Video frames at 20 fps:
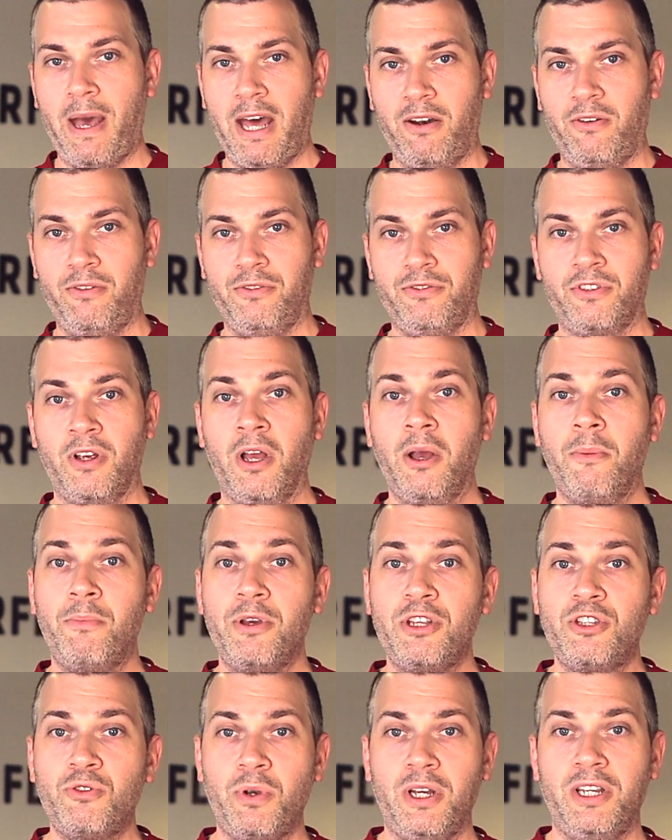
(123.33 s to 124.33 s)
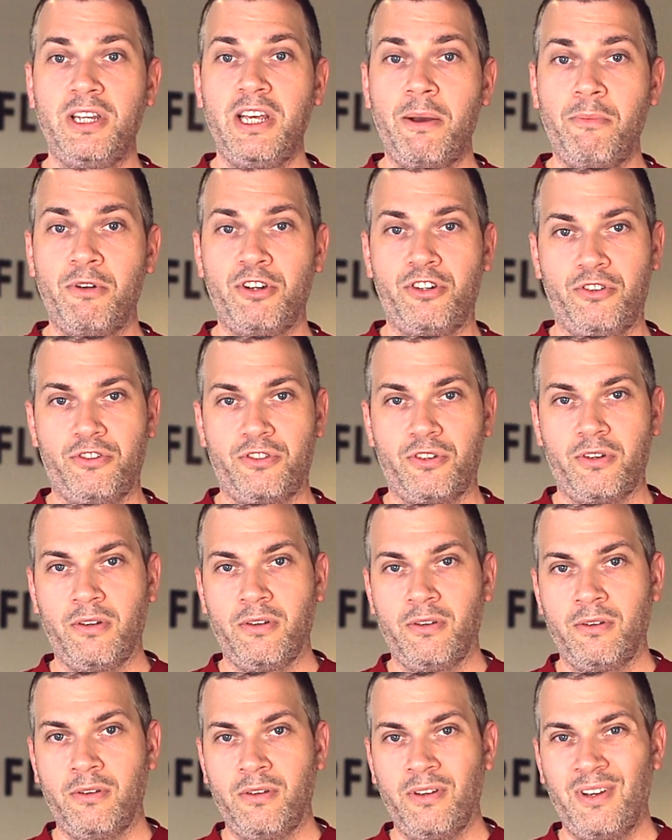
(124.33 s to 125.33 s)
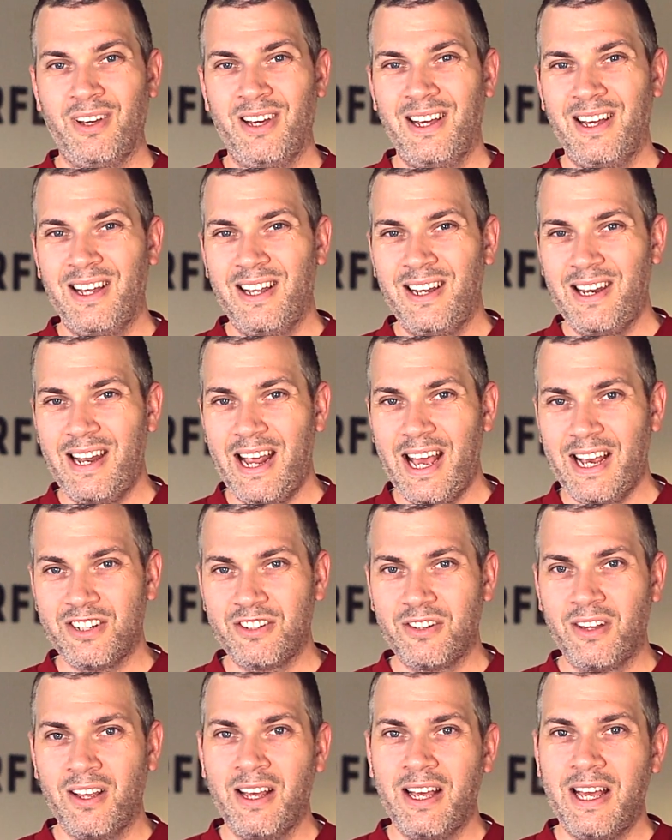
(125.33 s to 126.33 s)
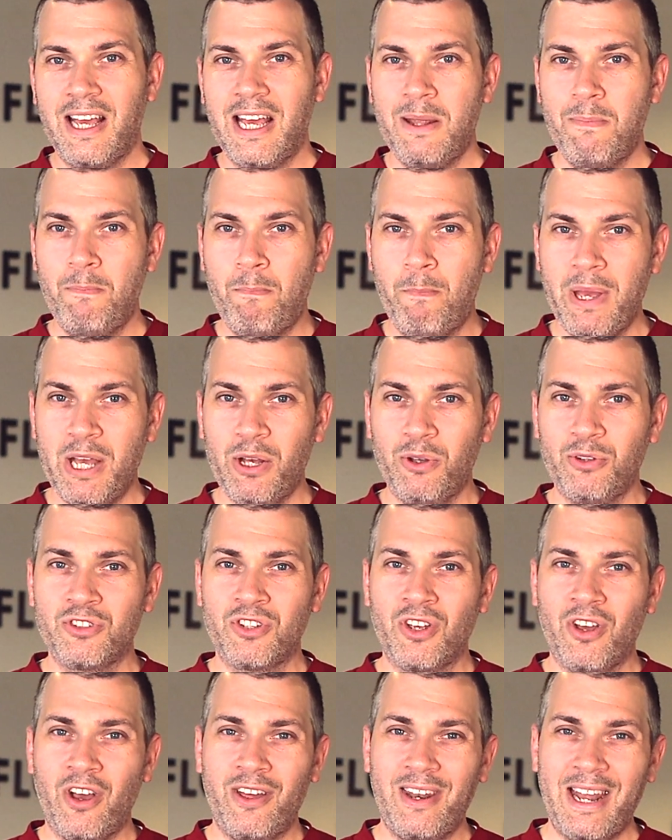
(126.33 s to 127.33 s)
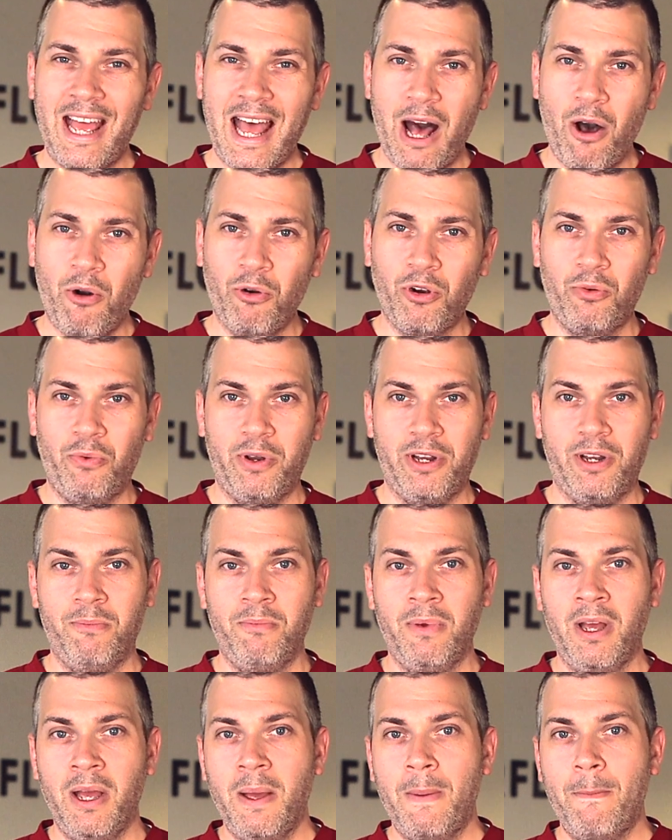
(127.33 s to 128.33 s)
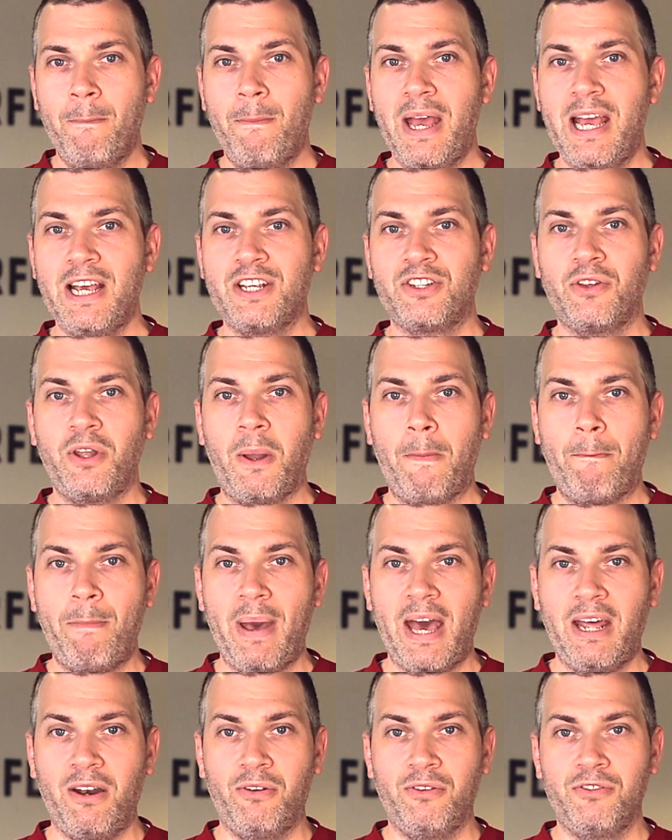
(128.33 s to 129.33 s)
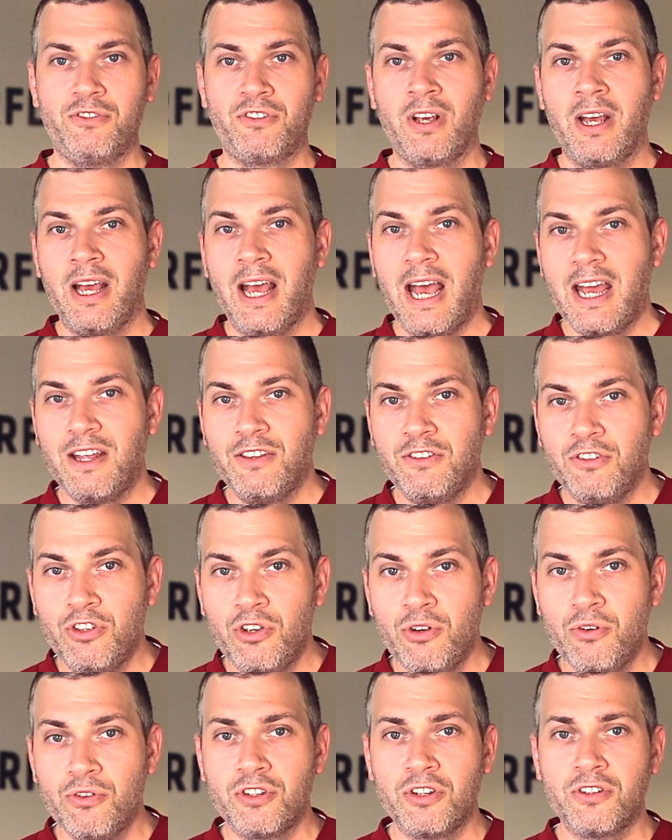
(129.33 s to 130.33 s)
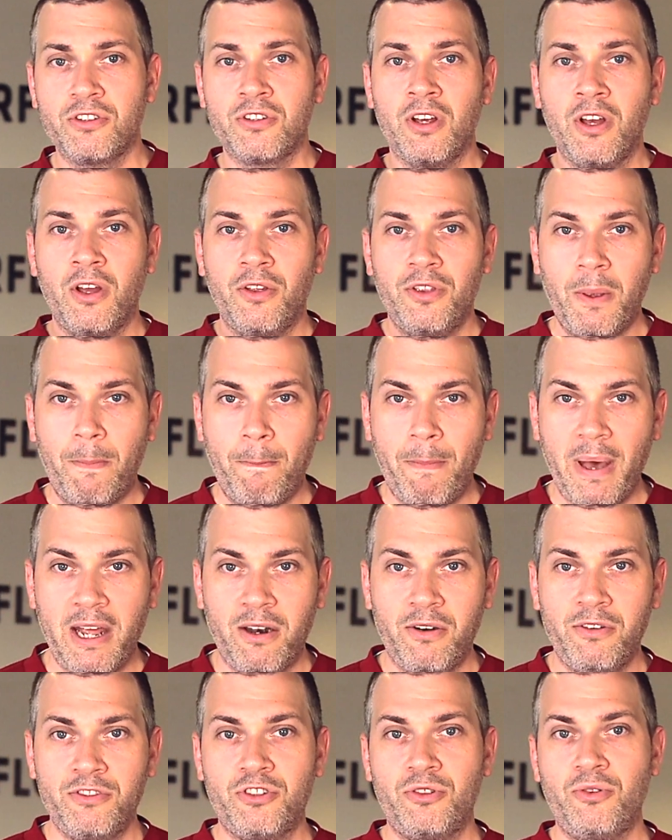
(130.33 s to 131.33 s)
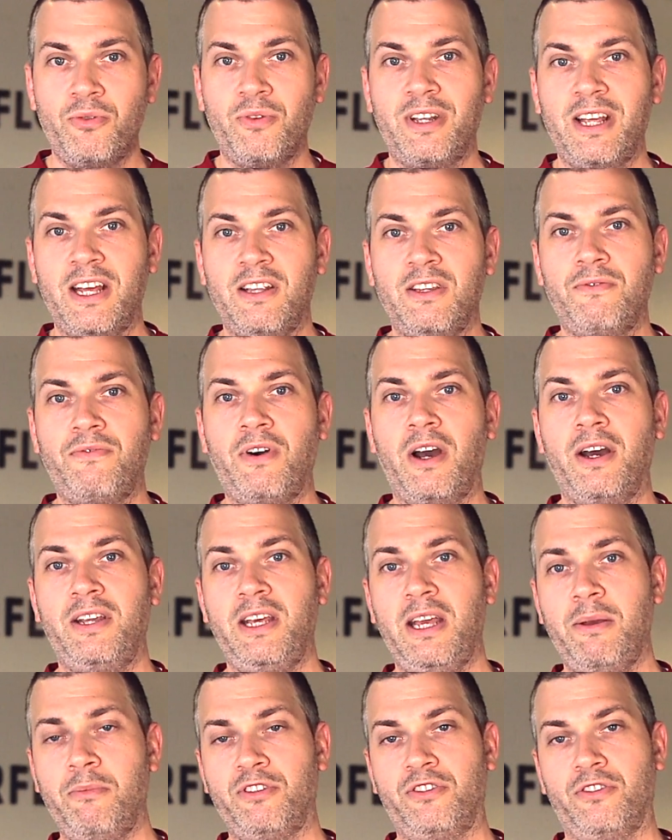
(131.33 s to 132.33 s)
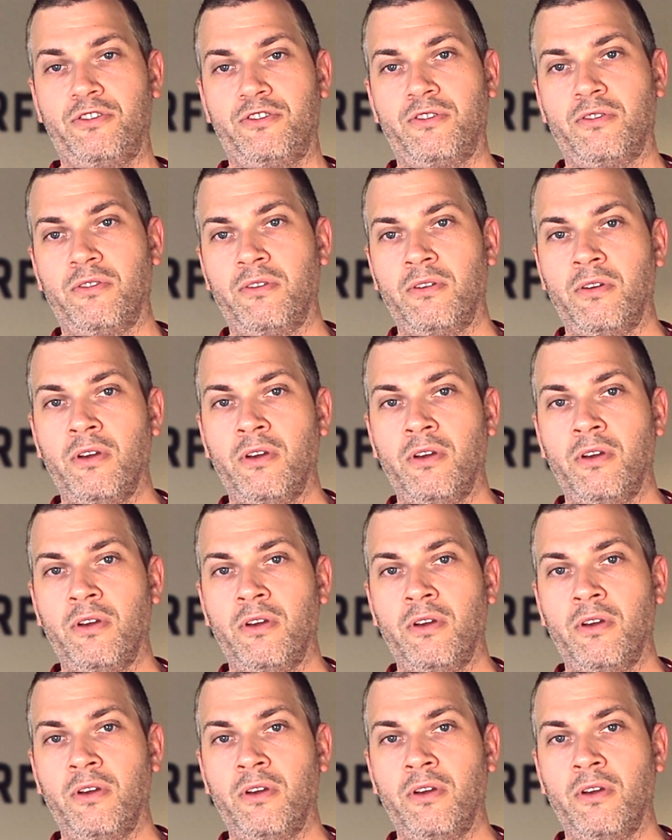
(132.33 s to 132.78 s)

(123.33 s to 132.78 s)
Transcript: patterns between the images. Next, it builds an algorithm based on the patterns and uses the patterns to identify the images.